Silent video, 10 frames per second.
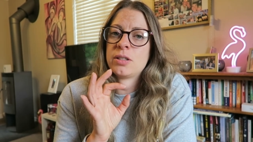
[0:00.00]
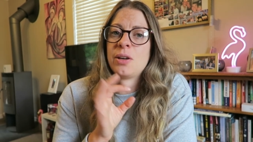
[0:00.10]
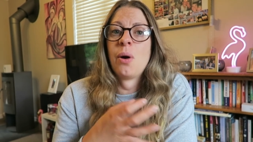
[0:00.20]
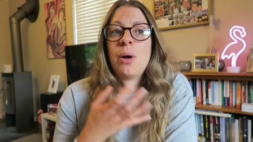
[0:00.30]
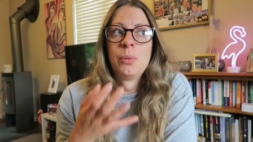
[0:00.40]
So
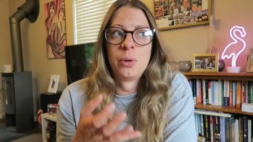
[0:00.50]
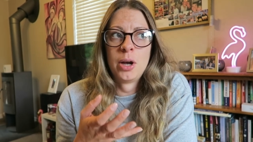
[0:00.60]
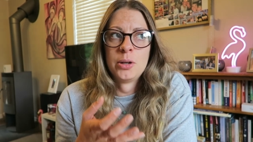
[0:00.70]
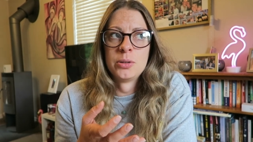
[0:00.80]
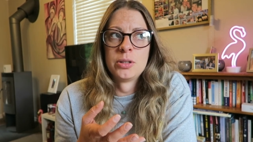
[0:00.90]
I will
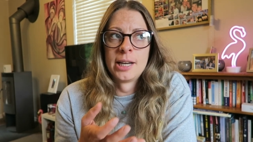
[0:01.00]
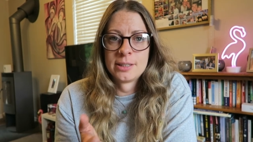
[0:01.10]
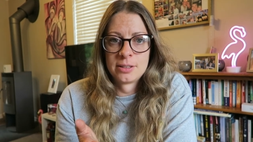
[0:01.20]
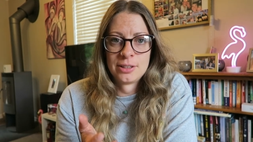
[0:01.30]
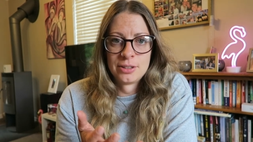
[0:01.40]
go to
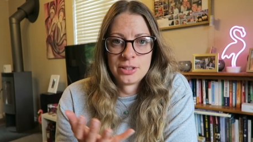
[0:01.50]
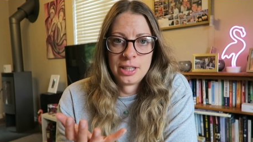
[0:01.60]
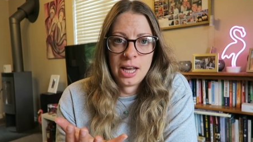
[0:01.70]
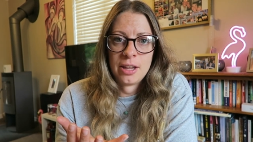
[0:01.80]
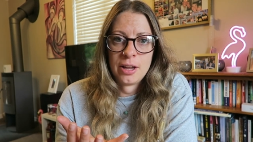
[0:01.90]
Asda just to
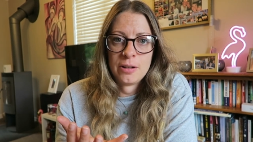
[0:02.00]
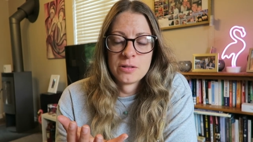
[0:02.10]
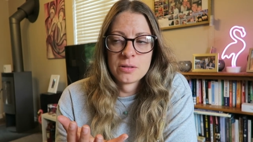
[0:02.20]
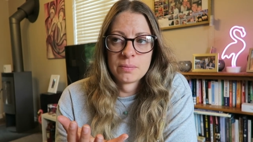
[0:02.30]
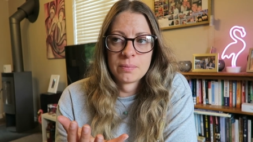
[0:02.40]
get
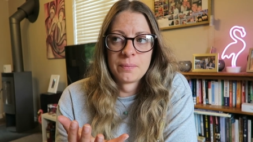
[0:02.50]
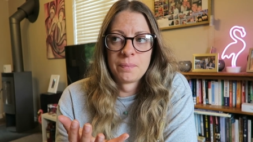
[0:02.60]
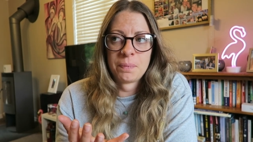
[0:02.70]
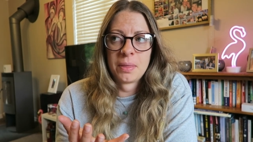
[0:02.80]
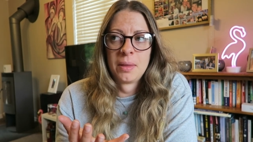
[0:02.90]
those.
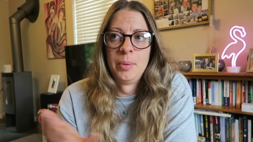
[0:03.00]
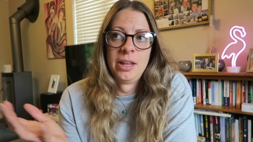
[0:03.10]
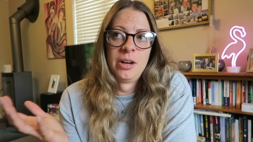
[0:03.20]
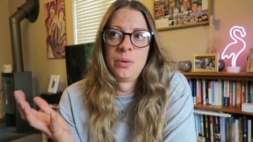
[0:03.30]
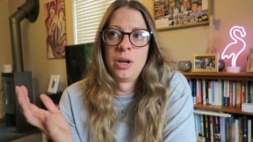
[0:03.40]
But
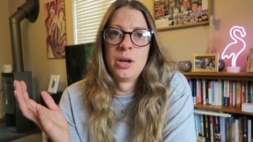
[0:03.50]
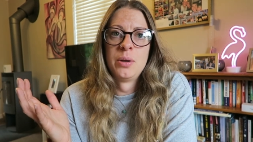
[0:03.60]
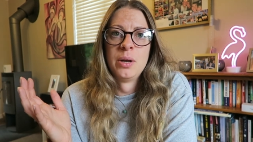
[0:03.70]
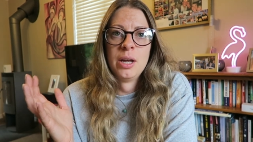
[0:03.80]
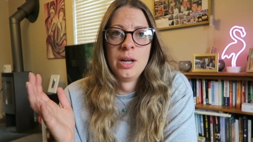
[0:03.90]
then I'll
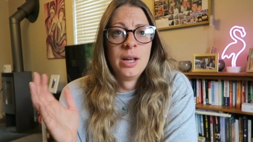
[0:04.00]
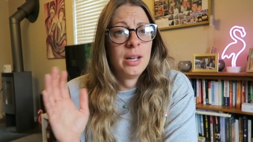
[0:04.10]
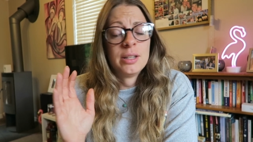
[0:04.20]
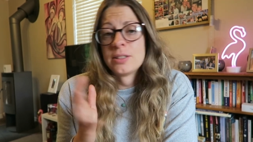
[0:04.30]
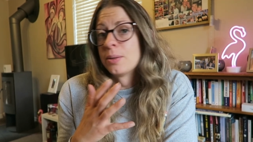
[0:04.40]
go
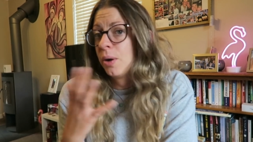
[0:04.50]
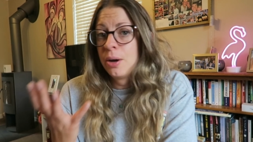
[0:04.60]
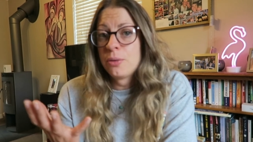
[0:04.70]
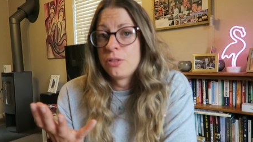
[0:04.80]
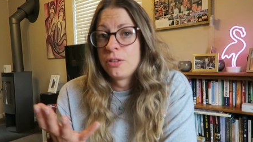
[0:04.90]
somewhere
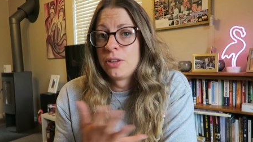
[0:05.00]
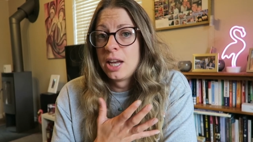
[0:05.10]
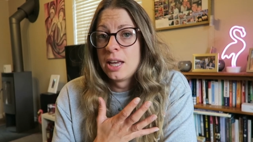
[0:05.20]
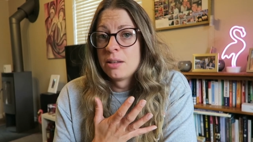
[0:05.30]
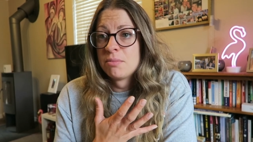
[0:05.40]
else to see
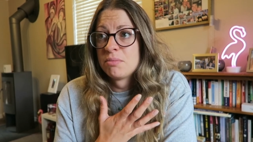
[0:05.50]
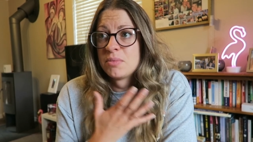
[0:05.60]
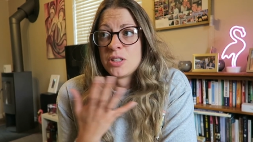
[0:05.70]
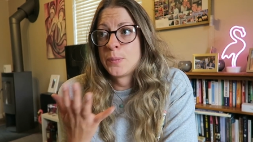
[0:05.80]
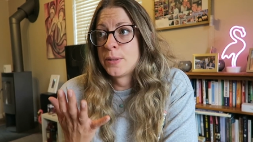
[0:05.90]
a
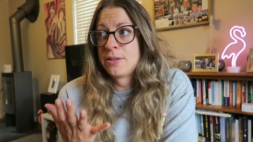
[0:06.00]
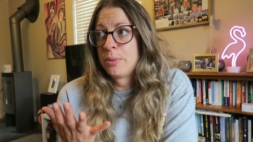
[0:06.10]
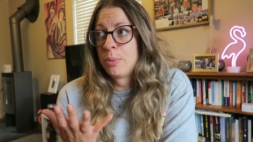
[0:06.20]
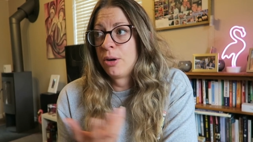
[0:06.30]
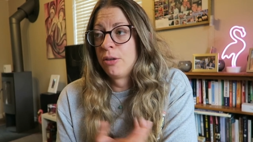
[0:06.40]

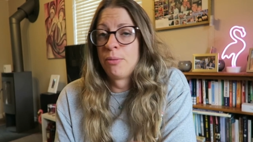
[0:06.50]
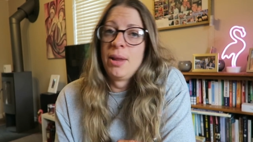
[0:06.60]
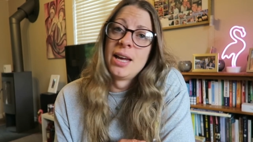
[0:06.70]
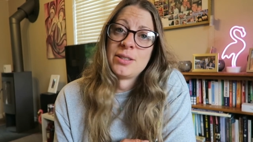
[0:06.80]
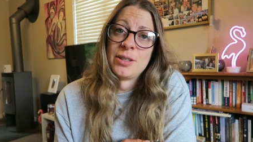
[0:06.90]
specific product from
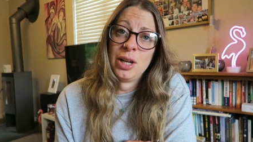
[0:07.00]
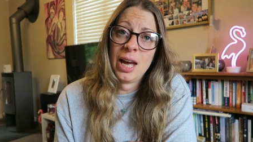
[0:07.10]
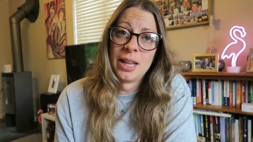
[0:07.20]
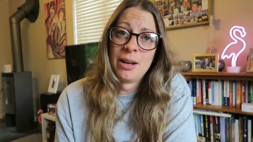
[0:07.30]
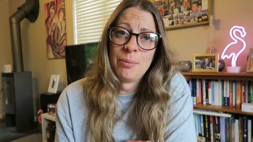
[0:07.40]
there. So
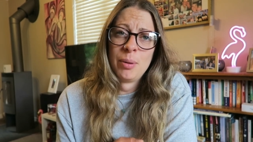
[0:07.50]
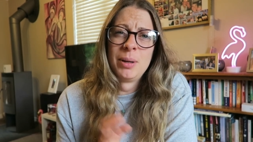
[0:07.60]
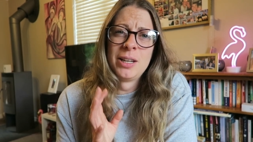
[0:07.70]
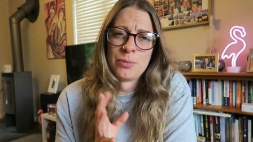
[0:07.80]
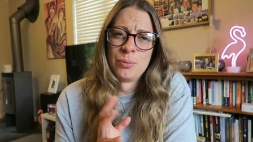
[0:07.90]
yeah, that
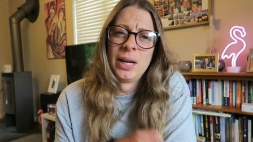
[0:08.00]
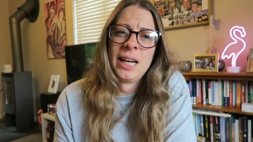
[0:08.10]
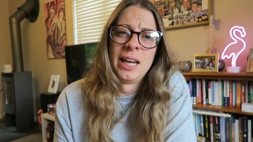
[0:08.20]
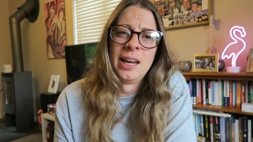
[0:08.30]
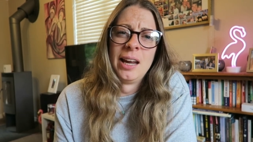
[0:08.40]
probably is
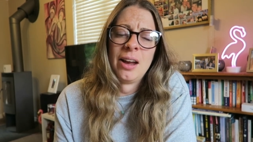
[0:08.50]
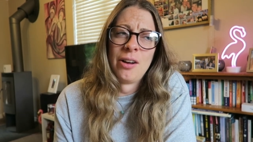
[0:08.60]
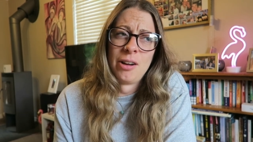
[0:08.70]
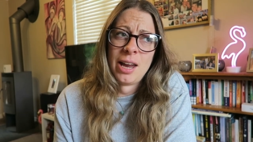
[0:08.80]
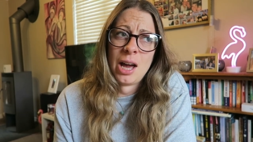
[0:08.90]
really an
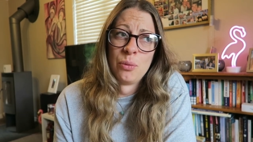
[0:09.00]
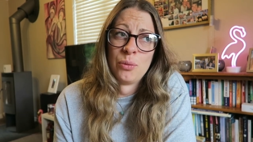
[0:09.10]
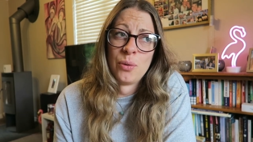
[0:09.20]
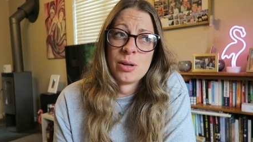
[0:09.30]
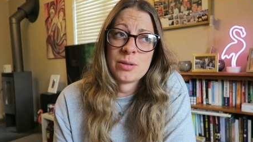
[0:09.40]

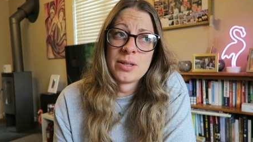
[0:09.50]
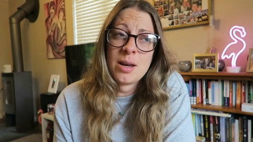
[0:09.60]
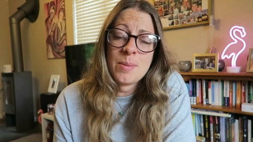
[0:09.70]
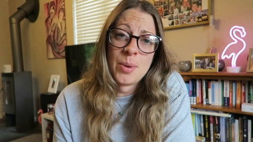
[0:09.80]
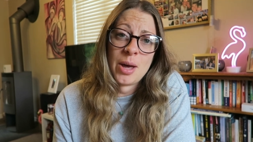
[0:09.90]
unhelpful
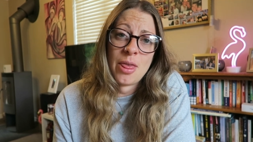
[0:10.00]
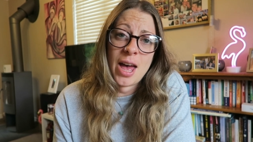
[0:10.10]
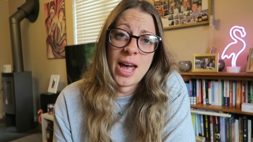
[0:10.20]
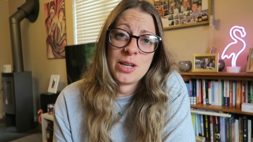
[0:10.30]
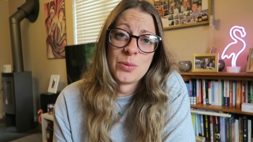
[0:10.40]
answer, but
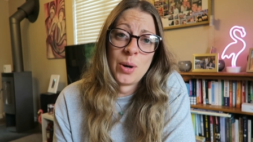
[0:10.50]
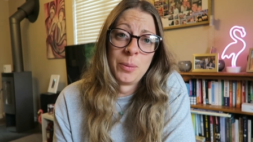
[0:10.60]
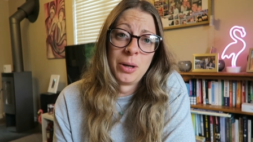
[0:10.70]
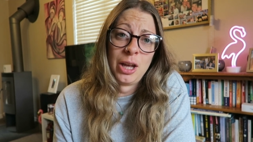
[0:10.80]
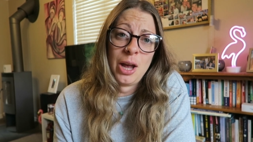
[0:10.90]
that is what
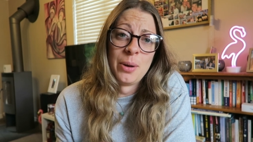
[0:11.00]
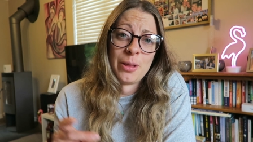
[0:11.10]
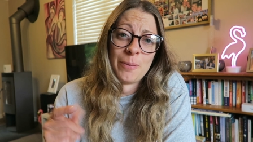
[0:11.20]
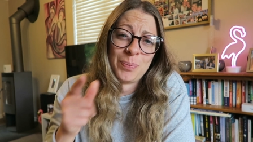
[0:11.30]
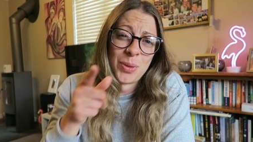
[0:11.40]
I'm going to go
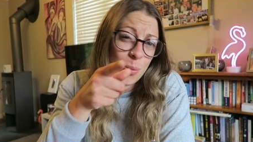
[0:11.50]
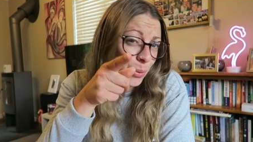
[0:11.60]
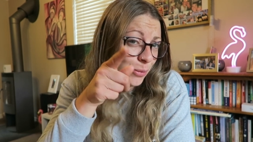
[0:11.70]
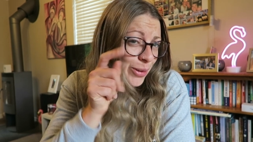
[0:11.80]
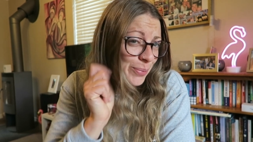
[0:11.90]
with.
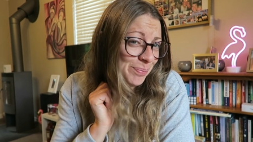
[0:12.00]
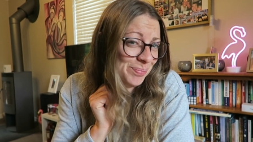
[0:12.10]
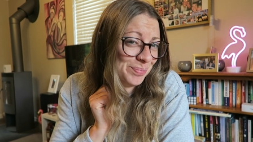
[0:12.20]
All of them.